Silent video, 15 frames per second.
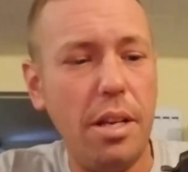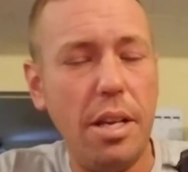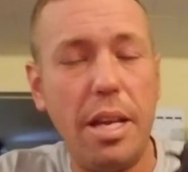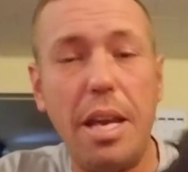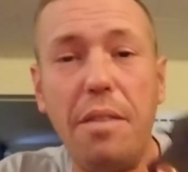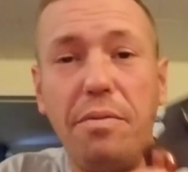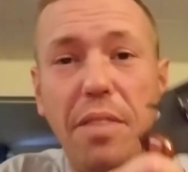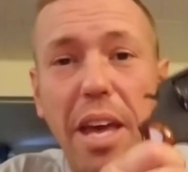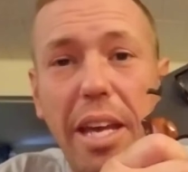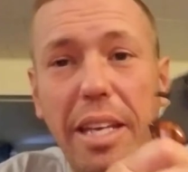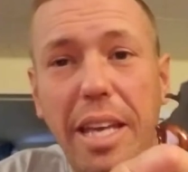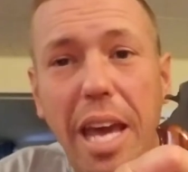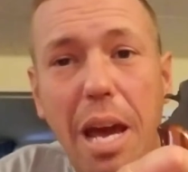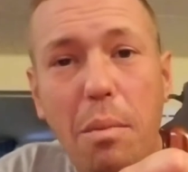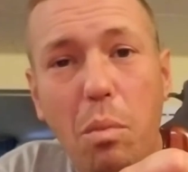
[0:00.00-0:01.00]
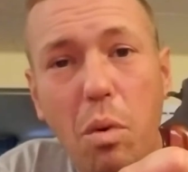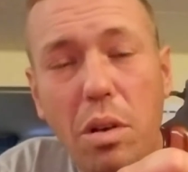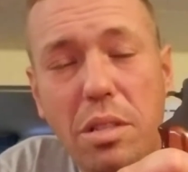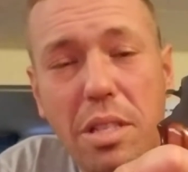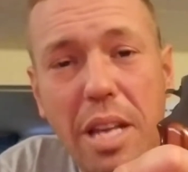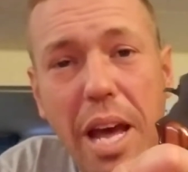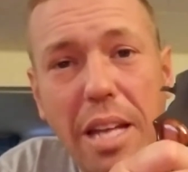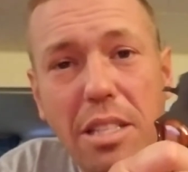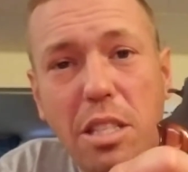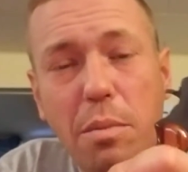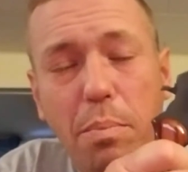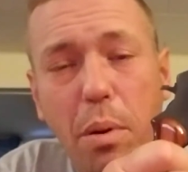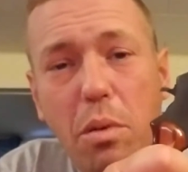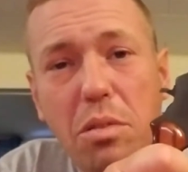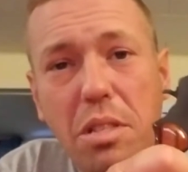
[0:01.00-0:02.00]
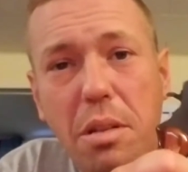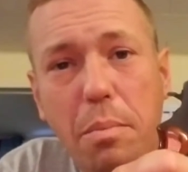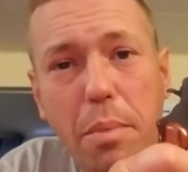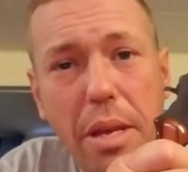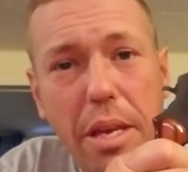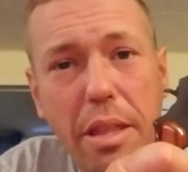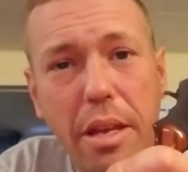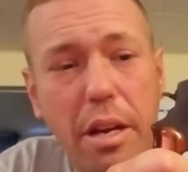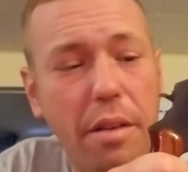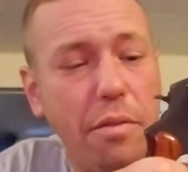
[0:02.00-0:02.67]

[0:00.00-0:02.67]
If that gap was not supposed to be there,